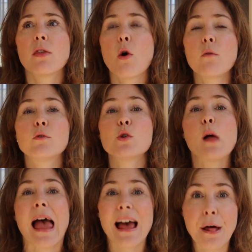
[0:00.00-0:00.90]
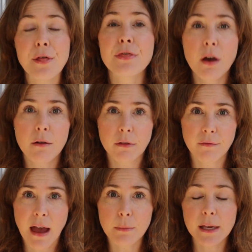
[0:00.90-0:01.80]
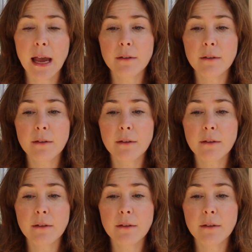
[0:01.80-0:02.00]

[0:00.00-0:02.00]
the overall health of the family.